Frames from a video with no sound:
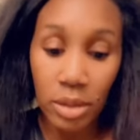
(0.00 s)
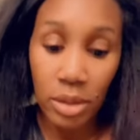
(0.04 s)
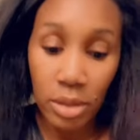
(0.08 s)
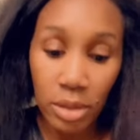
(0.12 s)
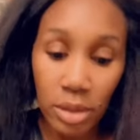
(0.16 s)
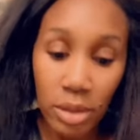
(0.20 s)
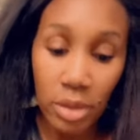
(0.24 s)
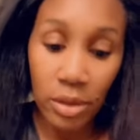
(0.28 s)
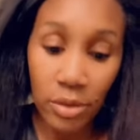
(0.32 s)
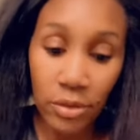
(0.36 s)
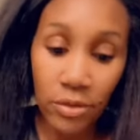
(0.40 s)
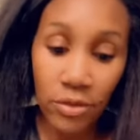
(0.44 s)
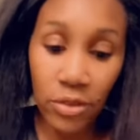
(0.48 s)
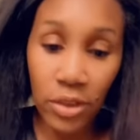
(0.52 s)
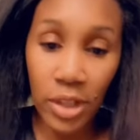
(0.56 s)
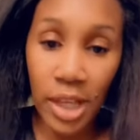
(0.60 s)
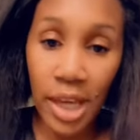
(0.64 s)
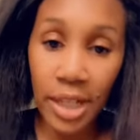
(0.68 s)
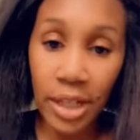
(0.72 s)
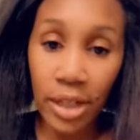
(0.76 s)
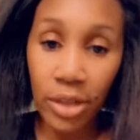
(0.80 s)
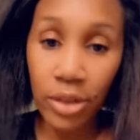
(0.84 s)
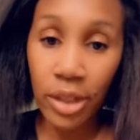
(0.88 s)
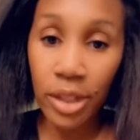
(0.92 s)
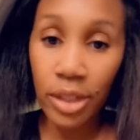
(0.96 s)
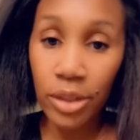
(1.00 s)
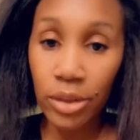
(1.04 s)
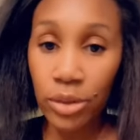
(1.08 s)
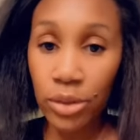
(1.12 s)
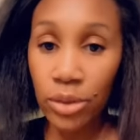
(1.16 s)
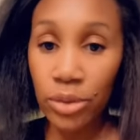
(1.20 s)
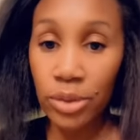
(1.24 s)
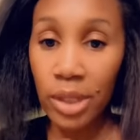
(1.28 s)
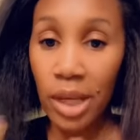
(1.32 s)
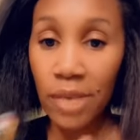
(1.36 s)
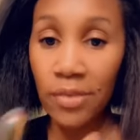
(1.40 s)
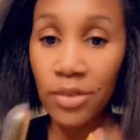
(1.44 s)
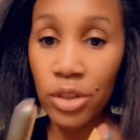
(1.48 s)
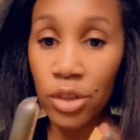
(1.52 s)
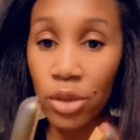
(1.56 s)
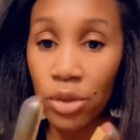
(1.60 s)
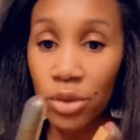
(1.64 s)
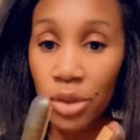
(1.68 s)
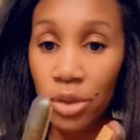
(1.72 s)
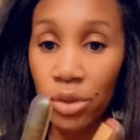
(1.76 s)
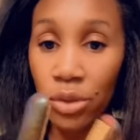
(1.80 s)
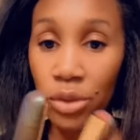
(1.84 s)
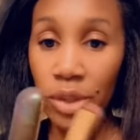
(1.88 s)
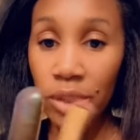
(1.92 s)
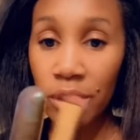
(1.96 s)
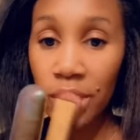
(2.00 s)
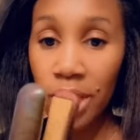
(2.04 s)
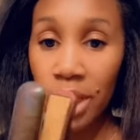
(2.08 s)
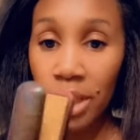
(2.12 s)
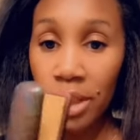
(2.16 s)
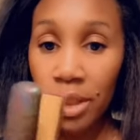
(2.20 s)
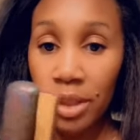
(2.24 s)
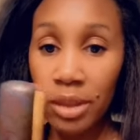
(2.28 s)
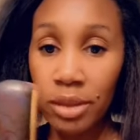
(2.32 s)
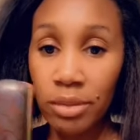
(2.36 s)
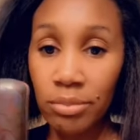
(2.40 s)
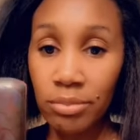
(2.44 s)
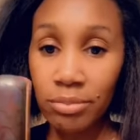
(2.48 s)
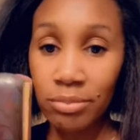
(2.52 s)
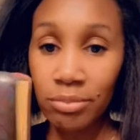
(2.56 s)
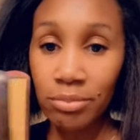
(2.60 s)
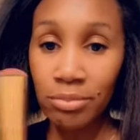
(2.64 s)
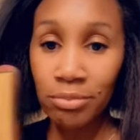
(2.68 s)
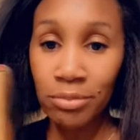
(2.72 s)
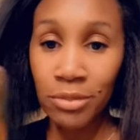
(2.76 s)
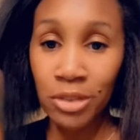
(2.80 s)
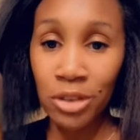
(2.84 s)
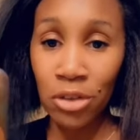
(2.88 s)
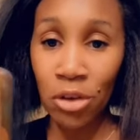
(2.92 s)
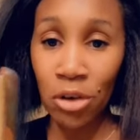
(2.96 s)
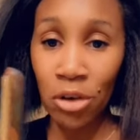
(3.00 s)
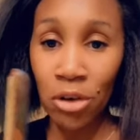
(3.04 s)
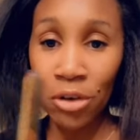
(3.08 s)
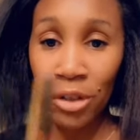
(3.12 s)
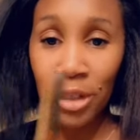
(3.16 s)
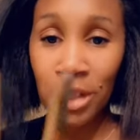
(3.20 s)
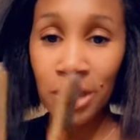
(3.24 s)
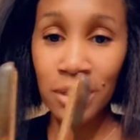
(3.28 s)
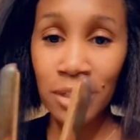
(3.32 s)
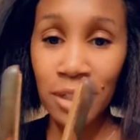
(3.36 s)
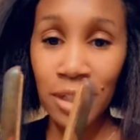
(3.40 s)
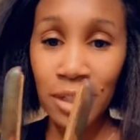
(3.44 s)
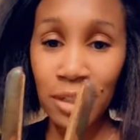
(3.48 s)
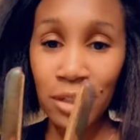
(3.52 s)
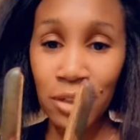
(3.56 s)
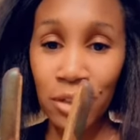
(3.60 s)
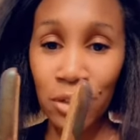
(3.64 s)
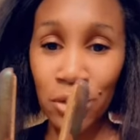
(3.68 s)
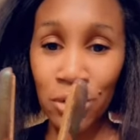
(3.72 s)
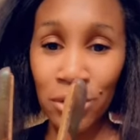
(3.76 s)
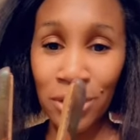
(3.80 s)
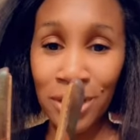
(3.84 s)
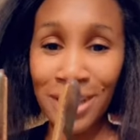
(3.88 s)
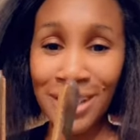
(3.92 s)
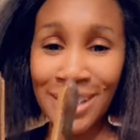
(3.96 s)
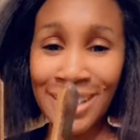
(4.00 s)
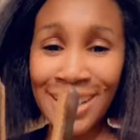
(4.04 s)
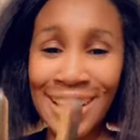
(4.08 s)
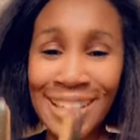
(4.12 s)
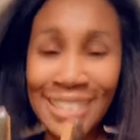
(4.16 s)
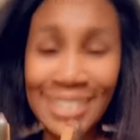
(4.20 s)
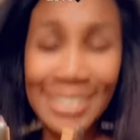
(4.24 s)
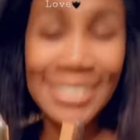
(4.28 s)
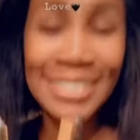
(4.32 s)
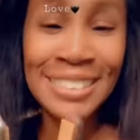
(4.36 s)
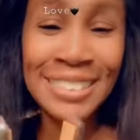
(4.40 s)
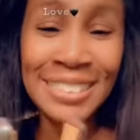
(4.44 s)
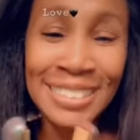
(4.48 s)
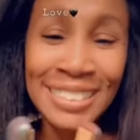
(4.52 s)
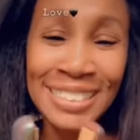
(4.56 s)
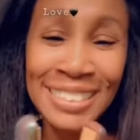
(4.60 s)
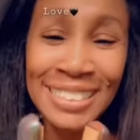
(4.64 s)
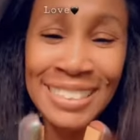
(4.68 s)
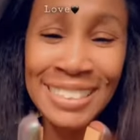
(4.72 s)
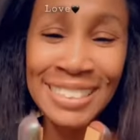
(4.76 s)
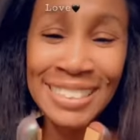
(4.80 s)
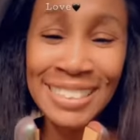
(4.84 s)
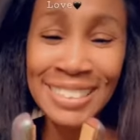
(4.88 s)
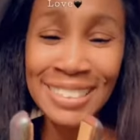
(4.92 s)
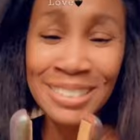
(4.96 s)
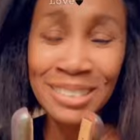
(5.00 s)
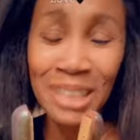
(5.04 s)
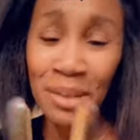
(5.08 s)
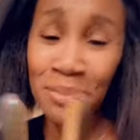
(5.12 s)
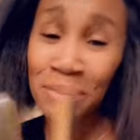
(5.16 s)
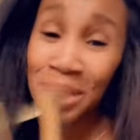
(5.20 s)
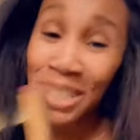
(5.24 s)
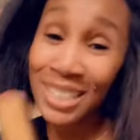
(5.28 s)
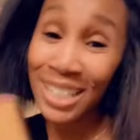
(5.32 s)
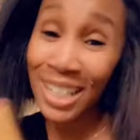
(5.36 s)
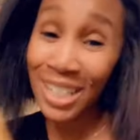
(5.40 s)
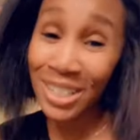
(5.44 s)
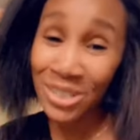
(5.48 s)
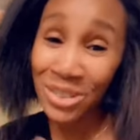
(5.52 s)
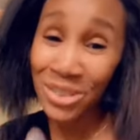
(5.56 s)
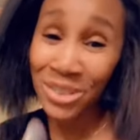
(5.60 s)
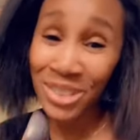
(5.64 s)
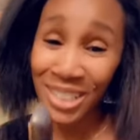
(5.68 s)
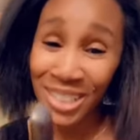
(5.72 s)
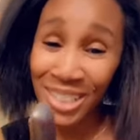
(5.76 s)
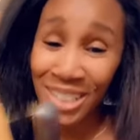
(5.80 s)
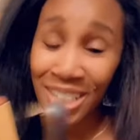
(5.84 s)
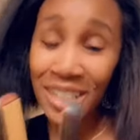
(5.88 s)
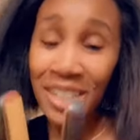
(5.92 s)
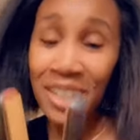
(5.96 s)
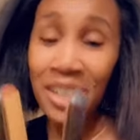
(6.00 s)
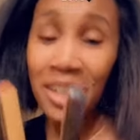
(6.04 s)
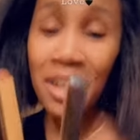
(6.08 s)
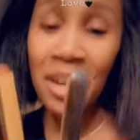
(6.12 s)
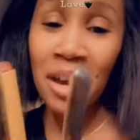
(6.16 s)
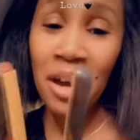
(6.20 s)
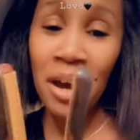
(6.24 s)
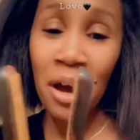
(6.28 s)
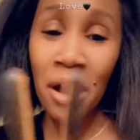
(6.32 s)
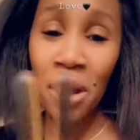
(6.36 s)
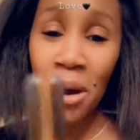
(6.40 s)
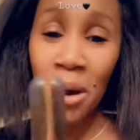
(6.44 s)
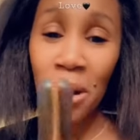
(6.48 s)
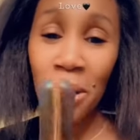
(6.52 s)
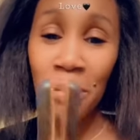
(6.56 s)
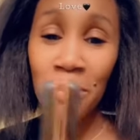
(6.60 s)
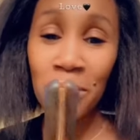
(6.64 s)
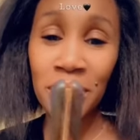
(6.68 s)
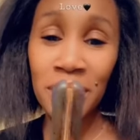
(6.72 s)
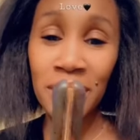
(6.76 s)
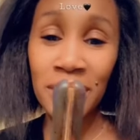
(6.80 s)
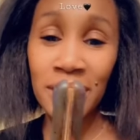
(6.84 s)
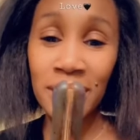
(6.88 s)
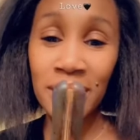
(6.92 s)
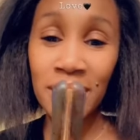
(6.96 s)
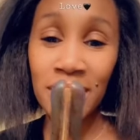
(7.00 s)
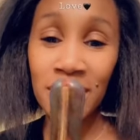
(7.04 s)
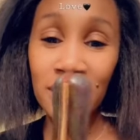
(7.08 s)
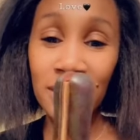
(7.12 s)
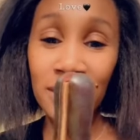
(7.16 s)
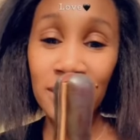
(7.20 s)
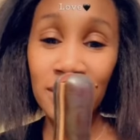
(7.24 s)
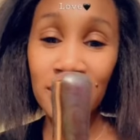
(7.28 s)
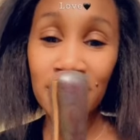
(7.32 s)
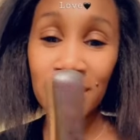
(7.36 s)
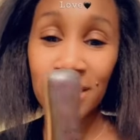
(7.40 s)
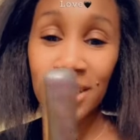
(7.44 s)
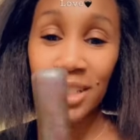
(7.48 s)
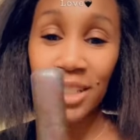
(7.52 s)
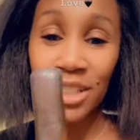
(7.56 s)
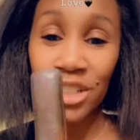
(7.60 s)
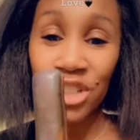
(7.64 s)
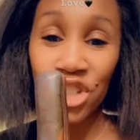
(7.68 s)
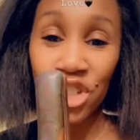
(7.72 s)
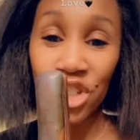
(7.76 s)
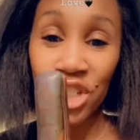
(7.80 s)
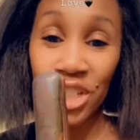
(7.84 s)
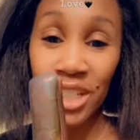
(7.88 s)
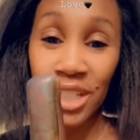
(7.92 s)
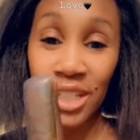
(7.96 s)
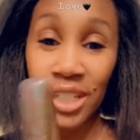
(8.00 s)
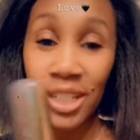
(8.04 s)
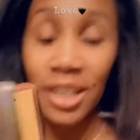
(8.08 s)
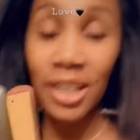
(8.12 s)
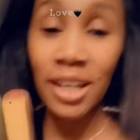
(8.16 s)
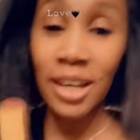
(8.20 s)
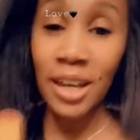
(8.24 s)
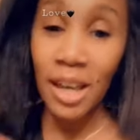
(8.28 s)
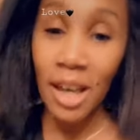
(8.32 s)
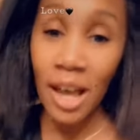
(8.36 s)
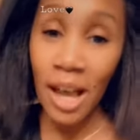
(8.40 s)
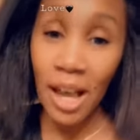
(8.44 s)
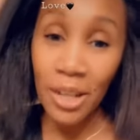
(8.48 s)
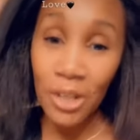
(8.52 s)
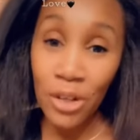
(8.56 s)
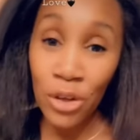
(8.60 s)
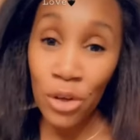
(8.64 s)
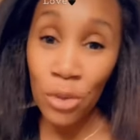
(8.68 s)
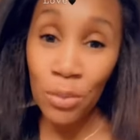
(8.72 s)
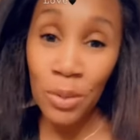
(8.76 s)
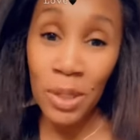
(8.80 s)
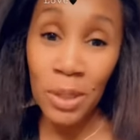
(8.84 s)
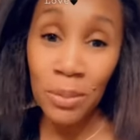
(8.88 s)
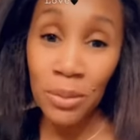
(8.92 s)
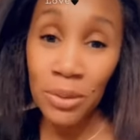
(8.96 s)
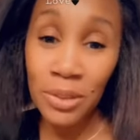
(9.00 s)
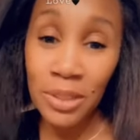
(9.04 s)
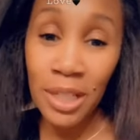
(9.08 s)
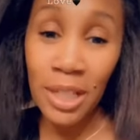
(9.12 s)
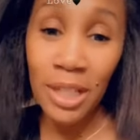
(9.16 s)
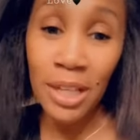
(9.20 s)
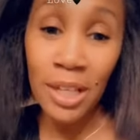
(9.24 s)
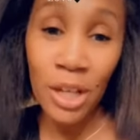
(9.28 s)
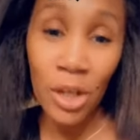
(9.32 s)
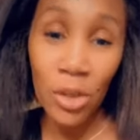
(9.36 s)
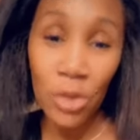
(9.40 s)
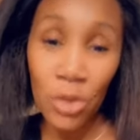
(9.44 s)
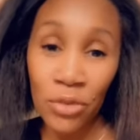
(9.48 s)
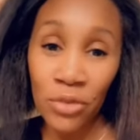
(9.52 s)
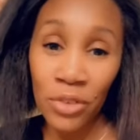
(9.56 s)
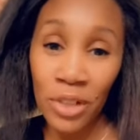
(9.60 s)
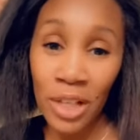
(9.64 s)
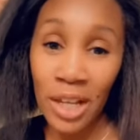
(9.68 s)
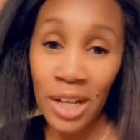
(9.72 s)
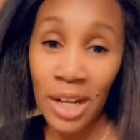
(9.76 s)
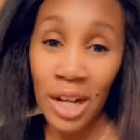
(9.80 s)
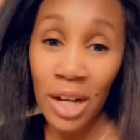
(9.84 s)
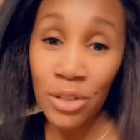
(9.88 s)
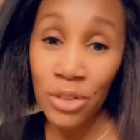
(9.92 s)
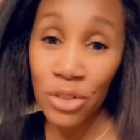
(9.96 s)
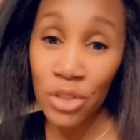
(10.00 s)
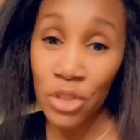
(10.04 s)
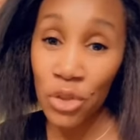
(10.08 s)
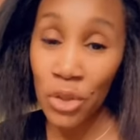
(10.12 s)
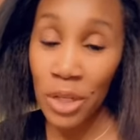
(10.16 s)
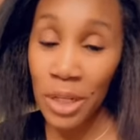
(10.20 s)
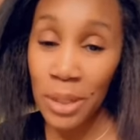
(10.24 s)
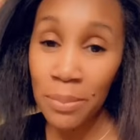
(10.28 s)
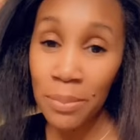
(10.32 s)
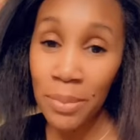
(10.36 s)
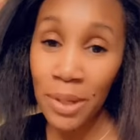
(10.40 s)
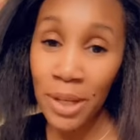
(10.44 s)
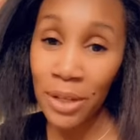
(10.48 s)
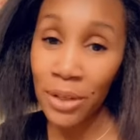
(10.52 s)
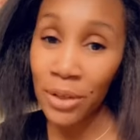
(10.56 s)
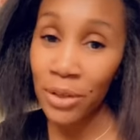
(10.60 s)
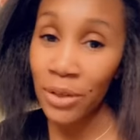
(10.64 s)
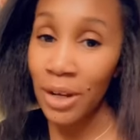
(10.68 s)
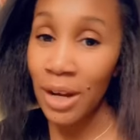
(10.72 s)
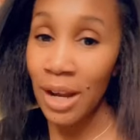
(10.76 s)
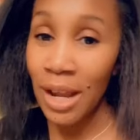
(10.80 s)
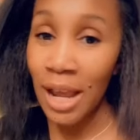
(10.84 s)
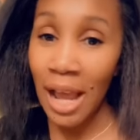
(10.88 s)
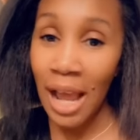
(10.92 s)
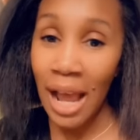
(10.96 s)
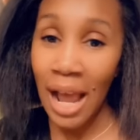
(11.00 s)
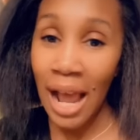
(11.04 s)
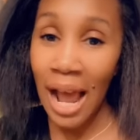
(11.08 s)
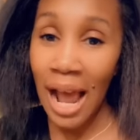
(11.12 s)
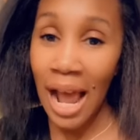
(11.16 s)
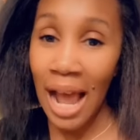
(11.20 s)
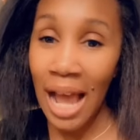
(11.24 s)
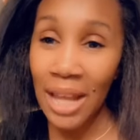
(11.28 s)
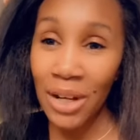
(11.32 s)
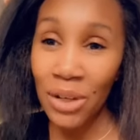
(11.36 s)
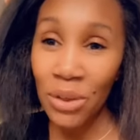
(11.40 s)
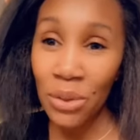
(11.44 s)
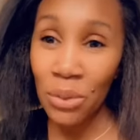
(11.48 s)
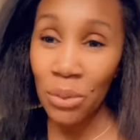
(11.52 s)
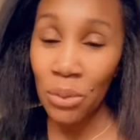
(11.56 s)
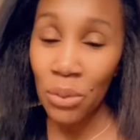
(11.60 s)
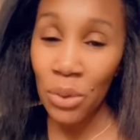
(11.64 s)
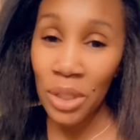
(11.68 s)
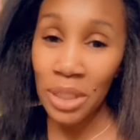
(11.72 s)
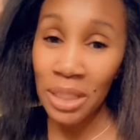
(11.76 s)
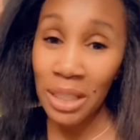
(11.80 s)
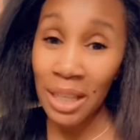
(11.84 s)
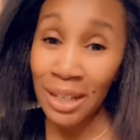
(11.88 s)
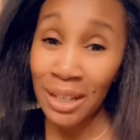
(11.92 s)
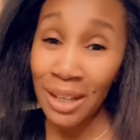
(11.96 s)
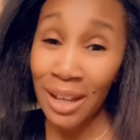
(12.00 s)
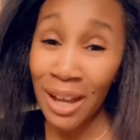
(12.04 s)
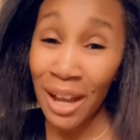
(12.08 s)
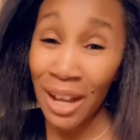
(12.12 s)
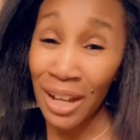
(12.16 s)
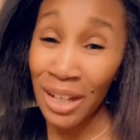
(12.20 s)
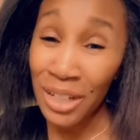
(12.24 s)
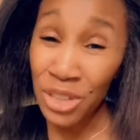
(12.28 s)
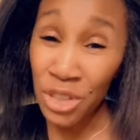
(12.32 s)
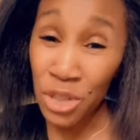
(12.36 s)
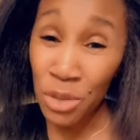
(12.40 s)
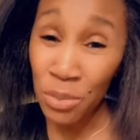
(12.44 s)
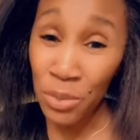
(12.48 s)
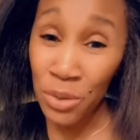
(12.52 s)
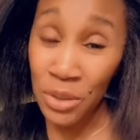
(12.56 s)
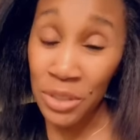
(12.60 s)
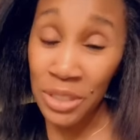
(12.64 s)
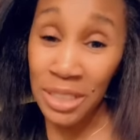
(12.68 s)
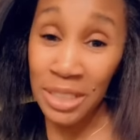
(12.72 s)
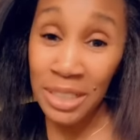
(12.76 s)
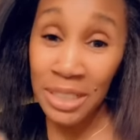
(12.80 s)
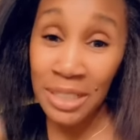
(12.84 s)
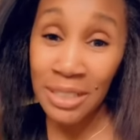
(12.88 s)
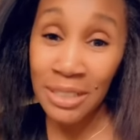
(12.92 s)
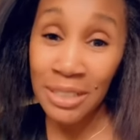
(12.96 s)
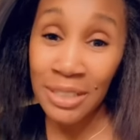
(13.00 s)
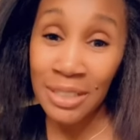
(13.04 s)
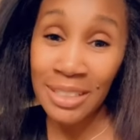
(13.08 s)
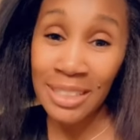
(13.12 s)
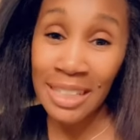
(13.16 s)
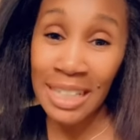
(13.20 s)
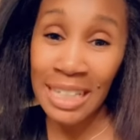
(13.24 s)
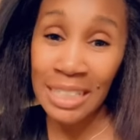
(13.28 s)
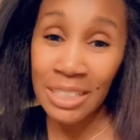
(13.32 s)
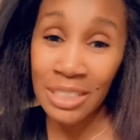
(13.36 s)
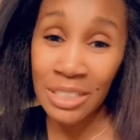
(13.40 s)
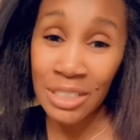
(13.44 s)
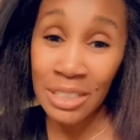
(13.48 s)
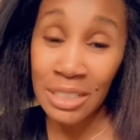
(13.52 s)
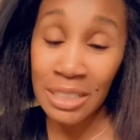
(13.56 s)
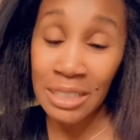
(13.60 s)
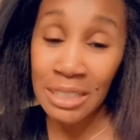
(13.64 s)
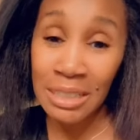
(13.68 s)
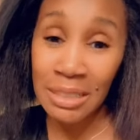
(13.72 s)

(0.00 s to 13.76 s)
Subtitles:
flat iron I use. I haven't turned it on yet. Sorry, it's kind of dirty. That means I use it. But it is a Chi. I know people say other flat irons straighten better. I don't want like 100% like just,